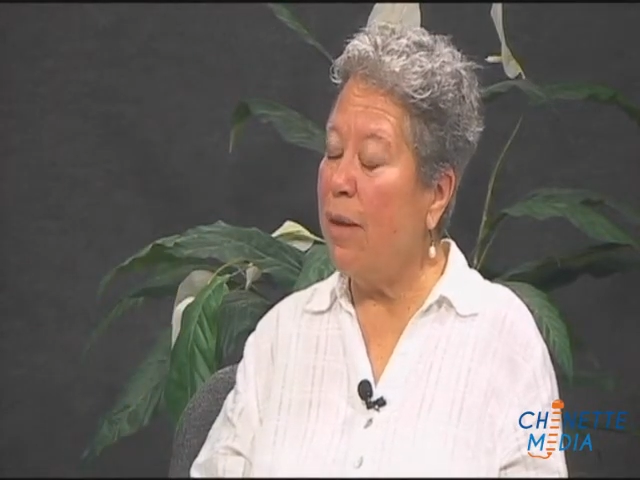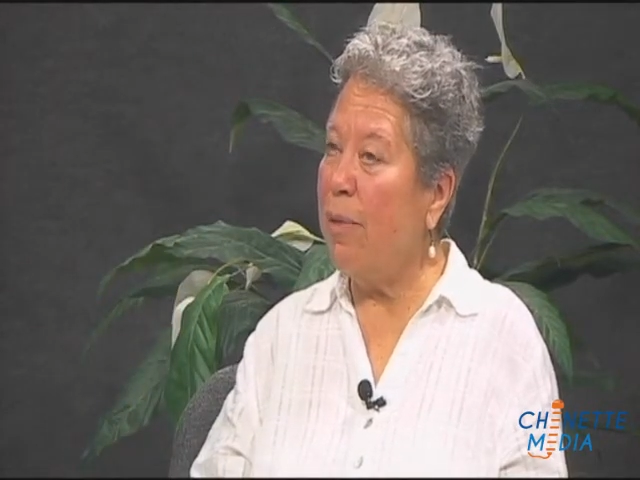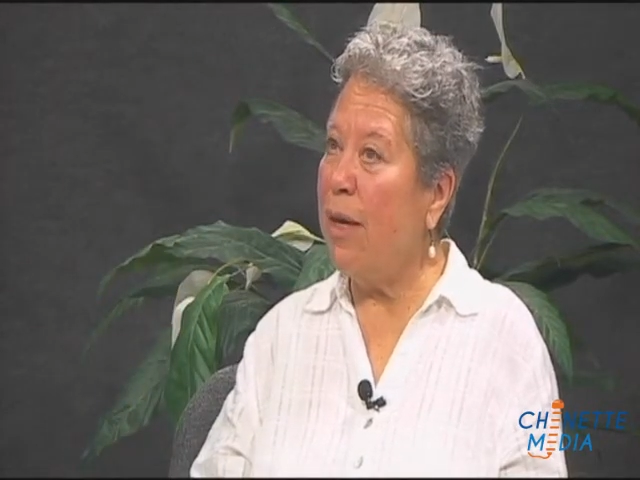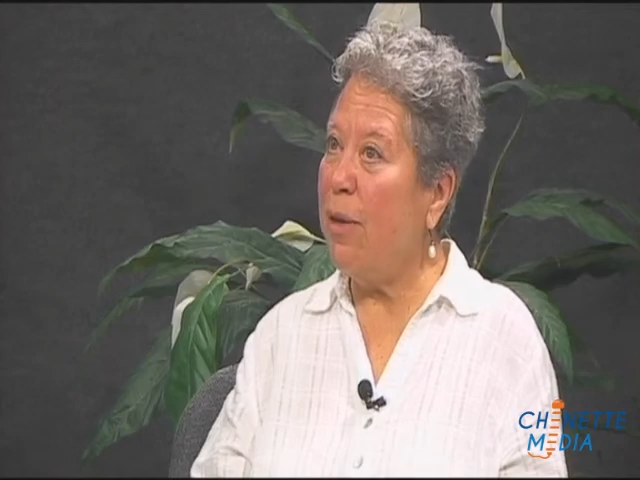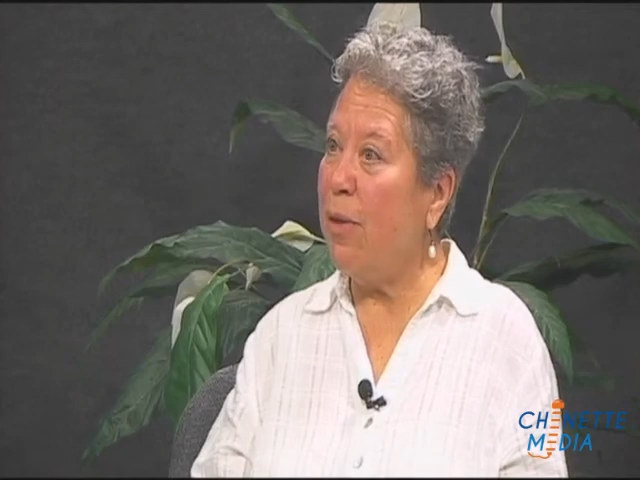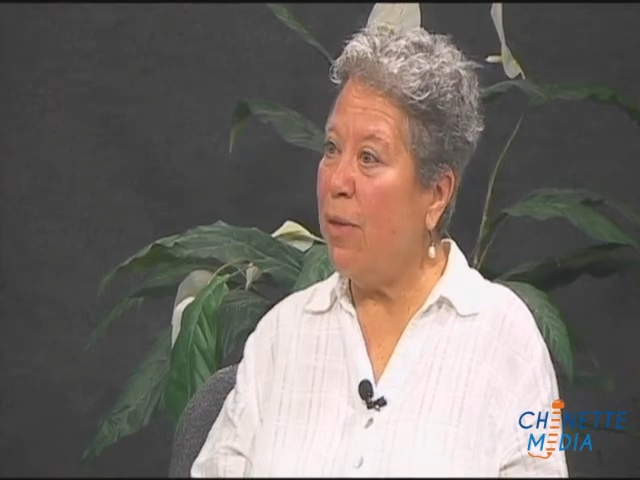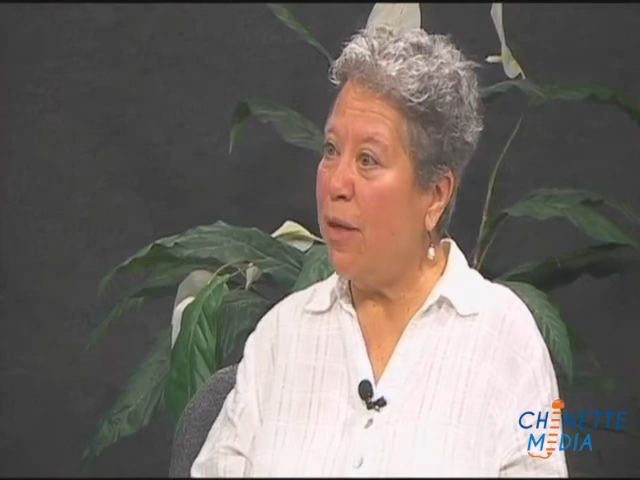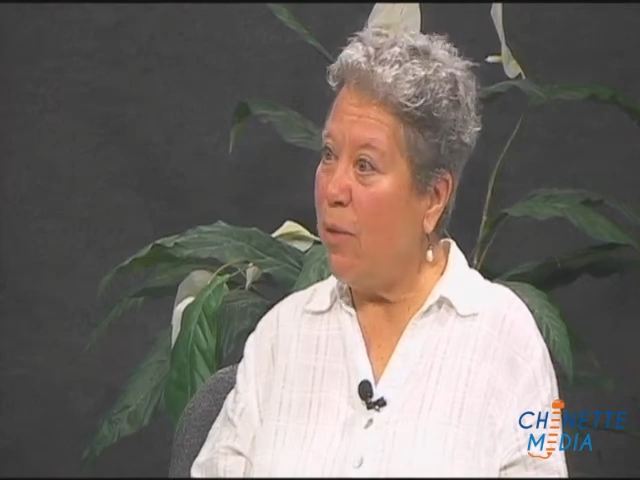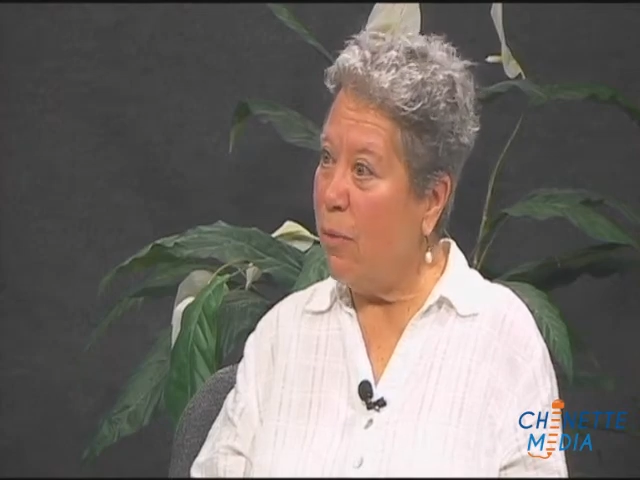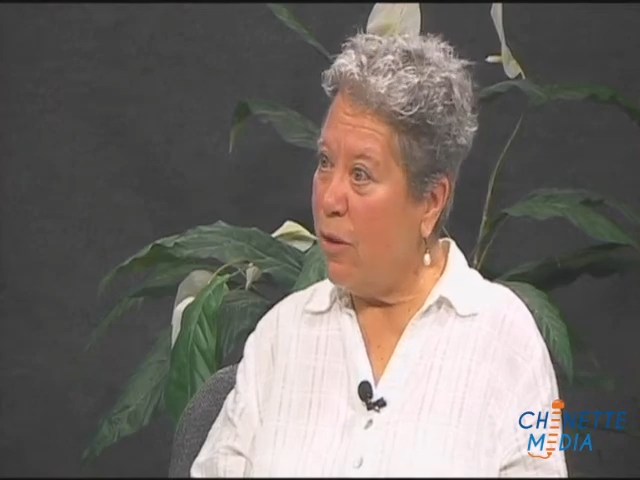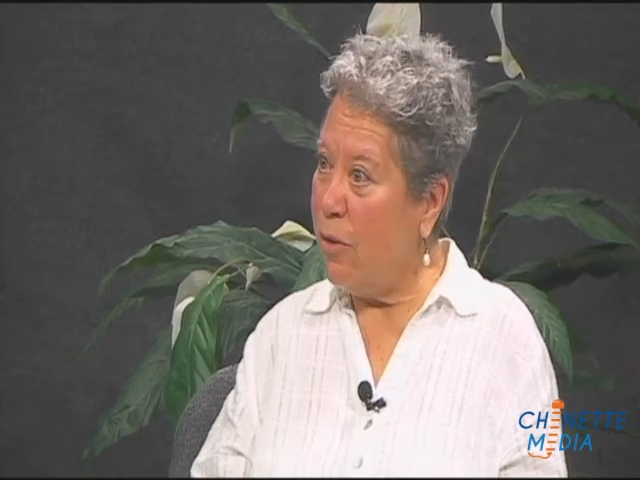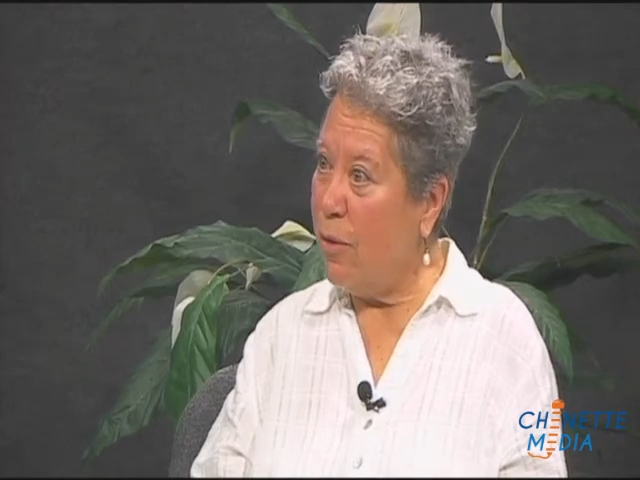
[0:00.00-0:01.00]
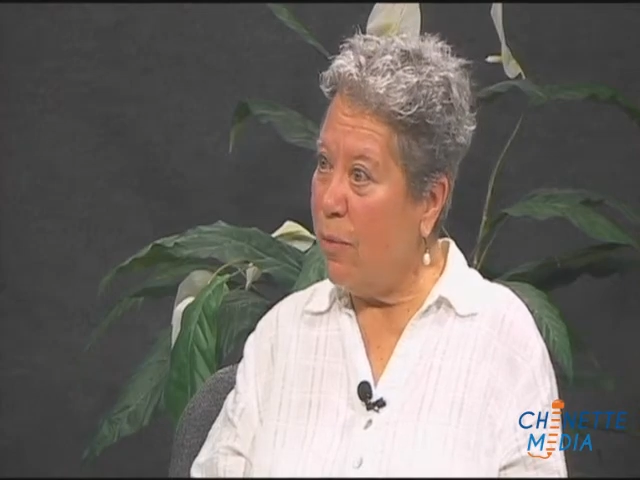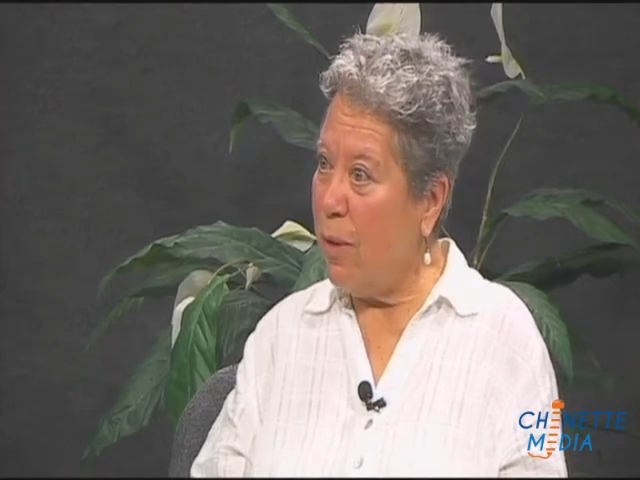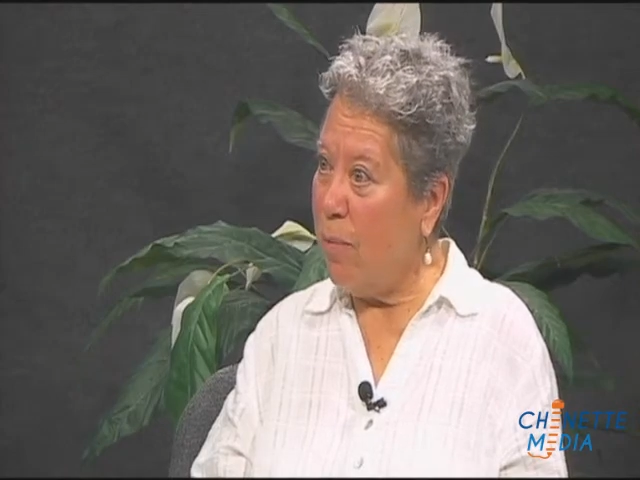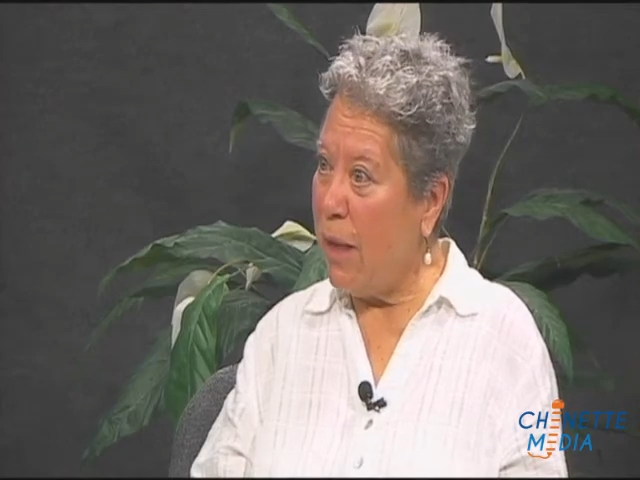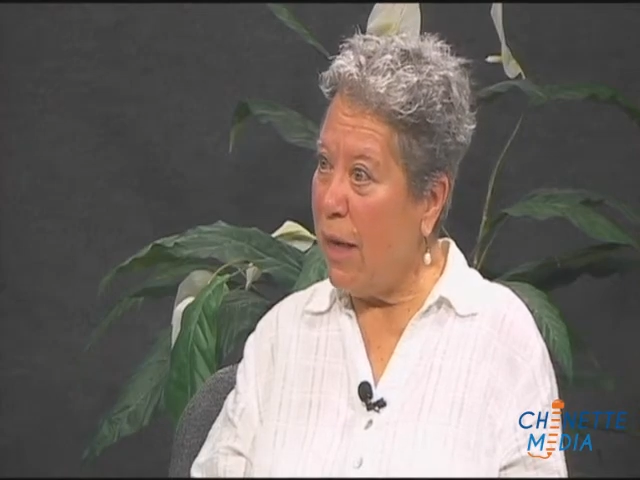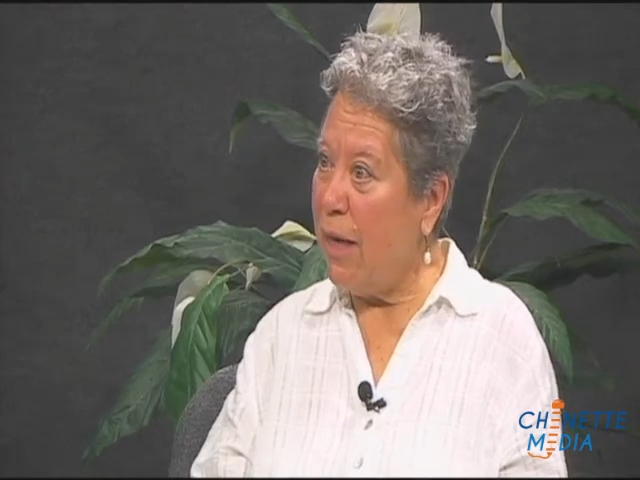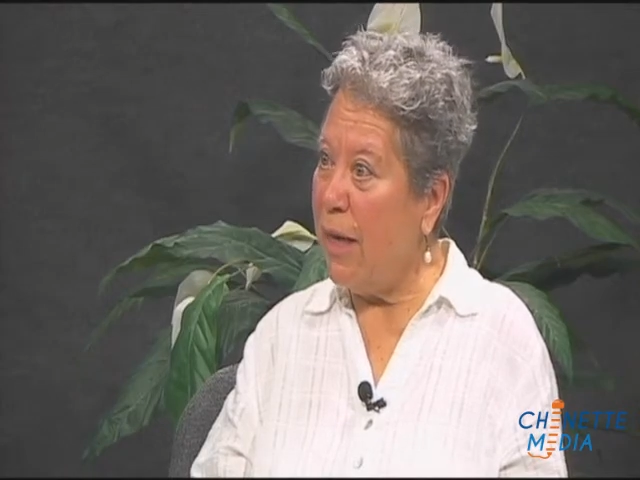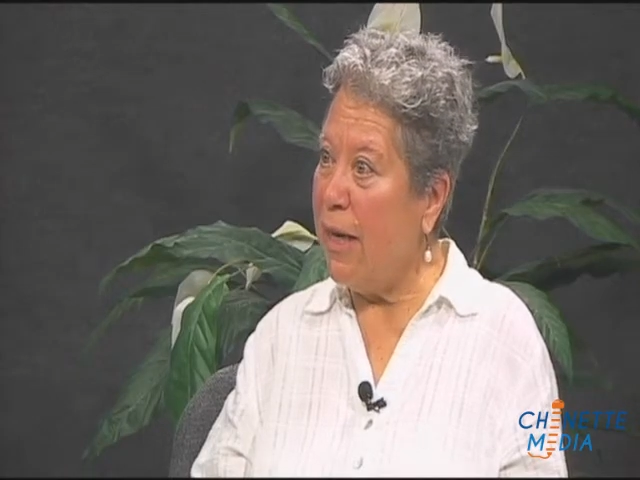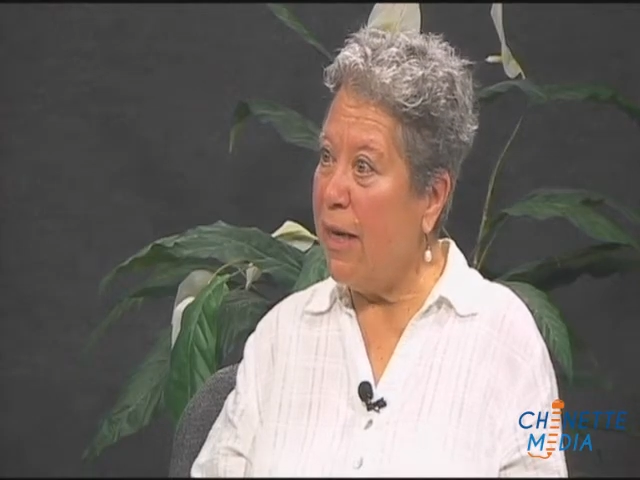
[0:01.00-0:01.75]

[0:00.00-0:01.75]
the other thing that we're planning